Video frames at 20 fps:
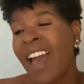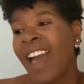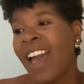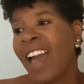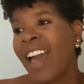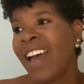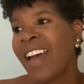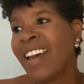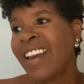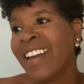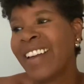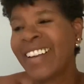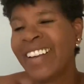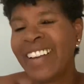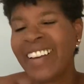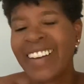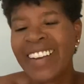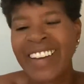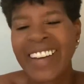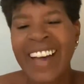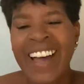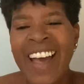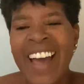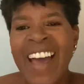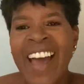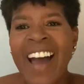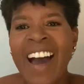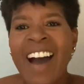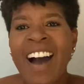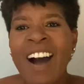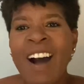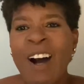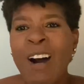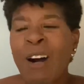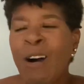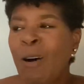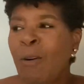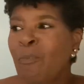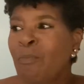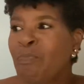And
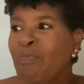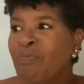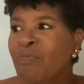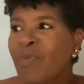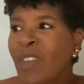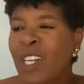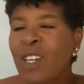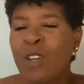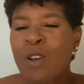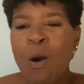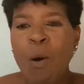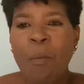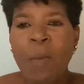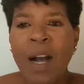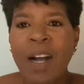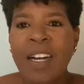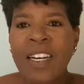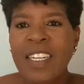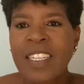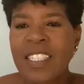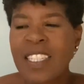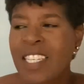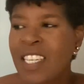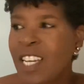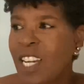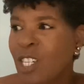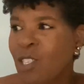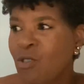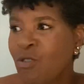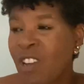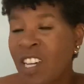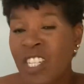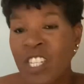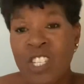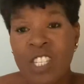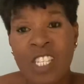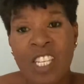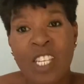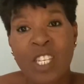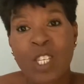um, you know, my cousin yesterday
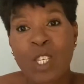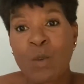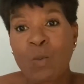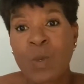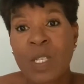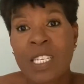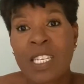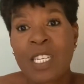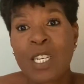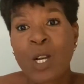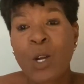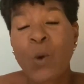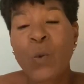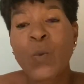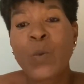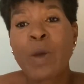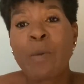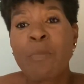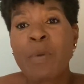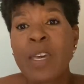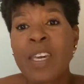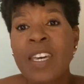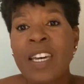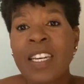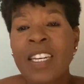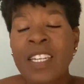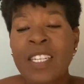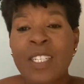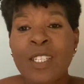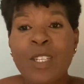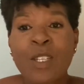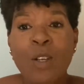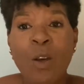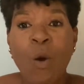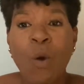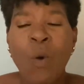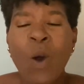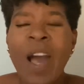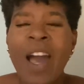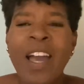she said she was in the Caribbean, and
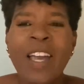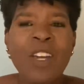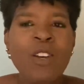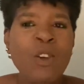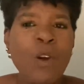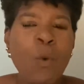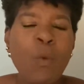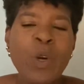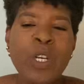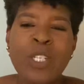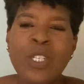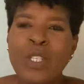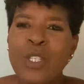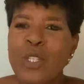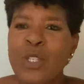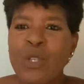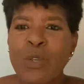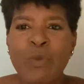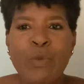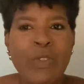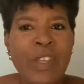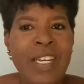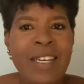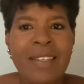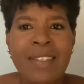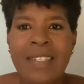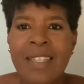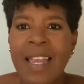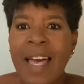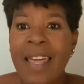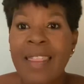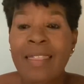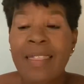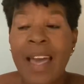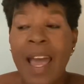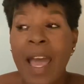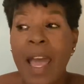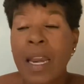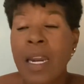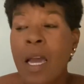so you know we just do things like
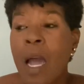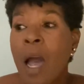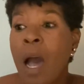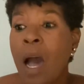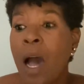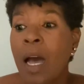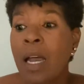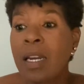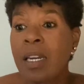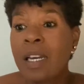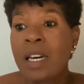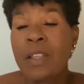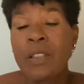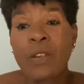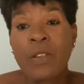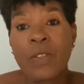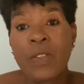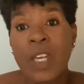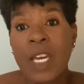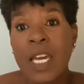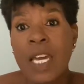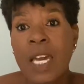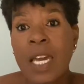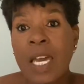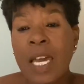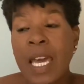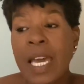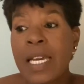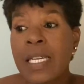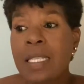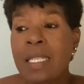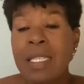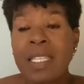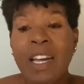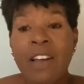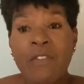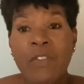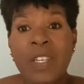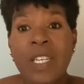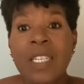that. Another thing is
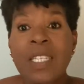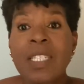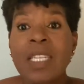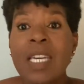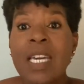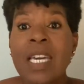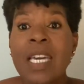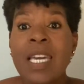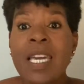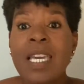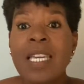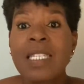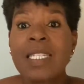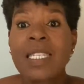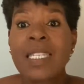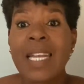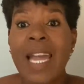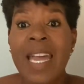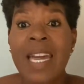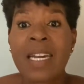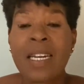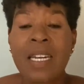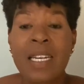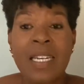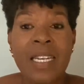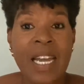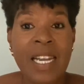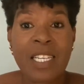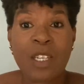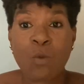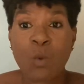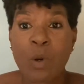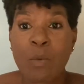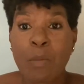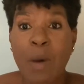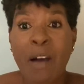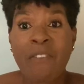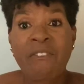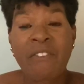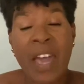definitely staying connected with
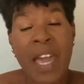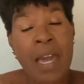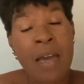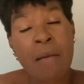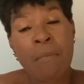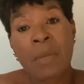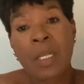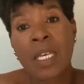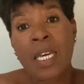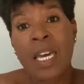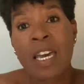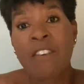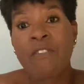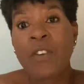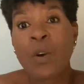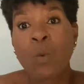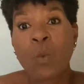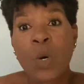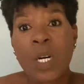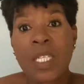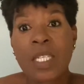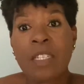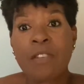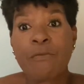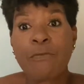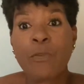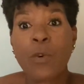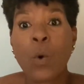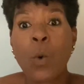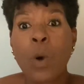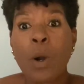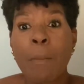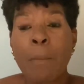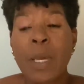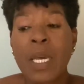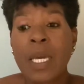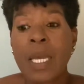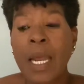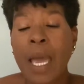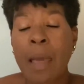my family. If it wasn't for
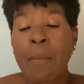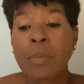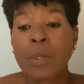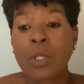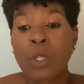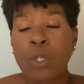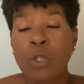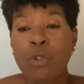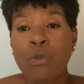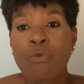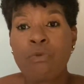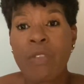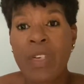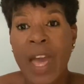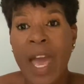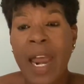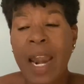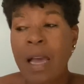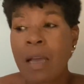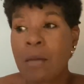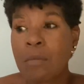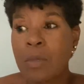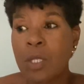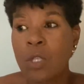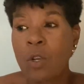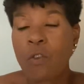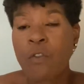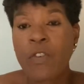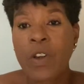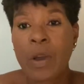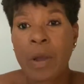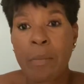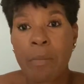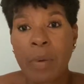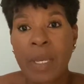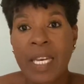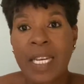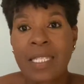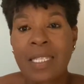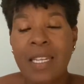being able to do that, I am so very
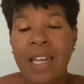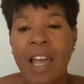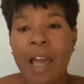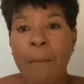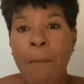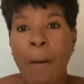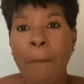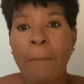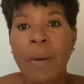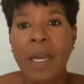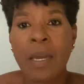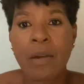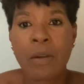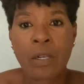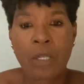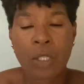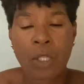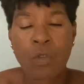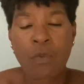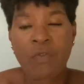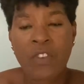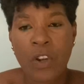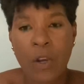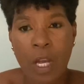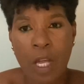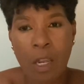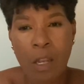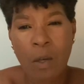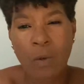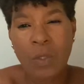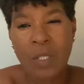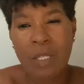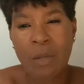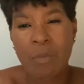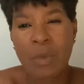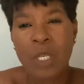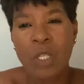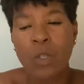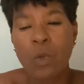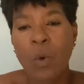blessed to have my parents very close to
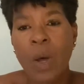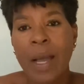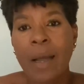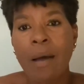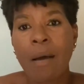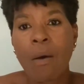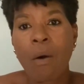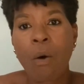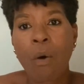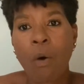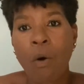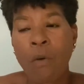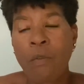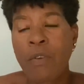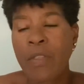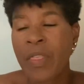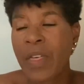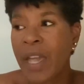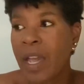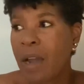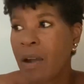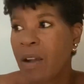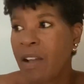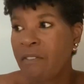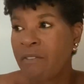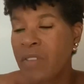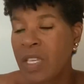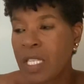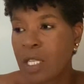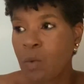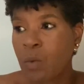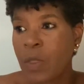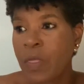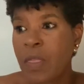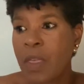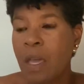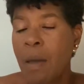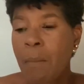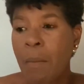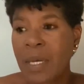me so I can go over there and visit with
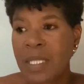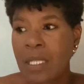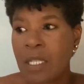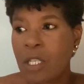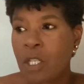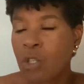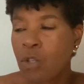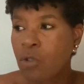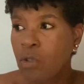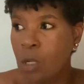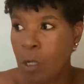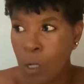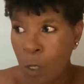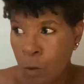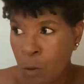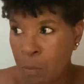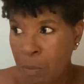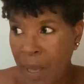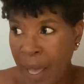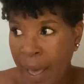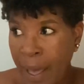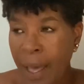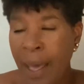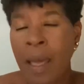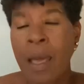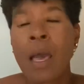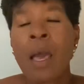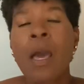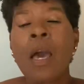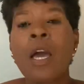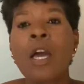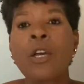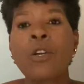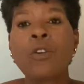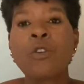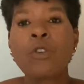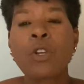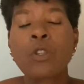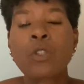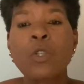them. My sister's close by,
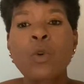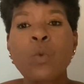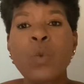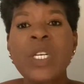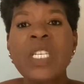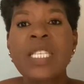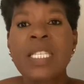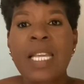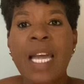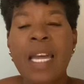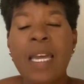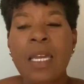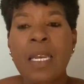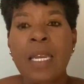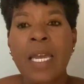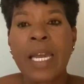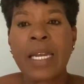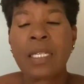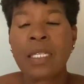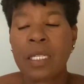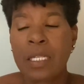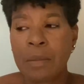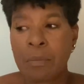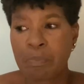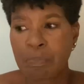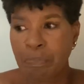you know, so we stay connected.